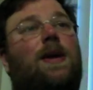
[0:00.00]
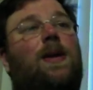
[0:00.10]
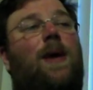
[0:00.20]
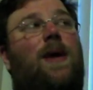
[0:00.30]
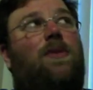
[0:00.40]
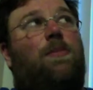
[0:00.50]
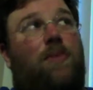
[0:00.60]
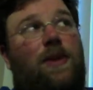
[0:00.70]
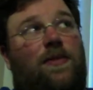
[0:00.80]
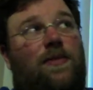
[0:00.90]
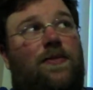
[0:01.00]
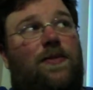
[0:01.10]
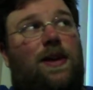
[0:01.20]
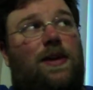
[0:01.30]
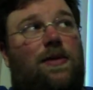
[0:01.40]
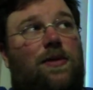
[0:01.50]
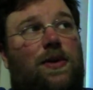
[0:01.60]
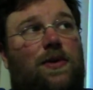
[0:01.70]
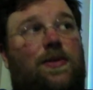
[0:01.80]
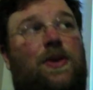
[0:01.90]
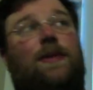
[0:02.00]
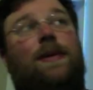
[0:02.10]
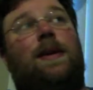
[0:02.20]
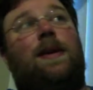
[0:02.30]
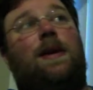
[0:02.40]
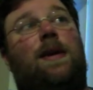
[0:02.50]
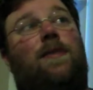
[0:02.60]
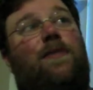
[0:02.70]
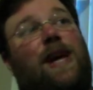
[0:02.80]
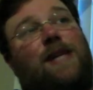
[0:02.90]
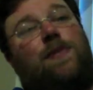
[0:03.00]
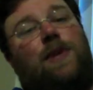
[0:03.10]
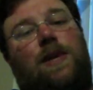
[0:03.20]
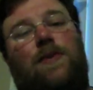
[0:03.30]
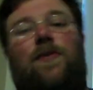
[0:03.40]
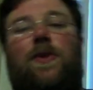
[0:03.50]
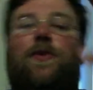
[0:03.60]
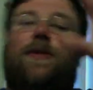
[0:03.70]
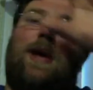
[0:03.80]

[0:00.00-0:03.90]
You have the pre-52 universe, Flashpoint universe,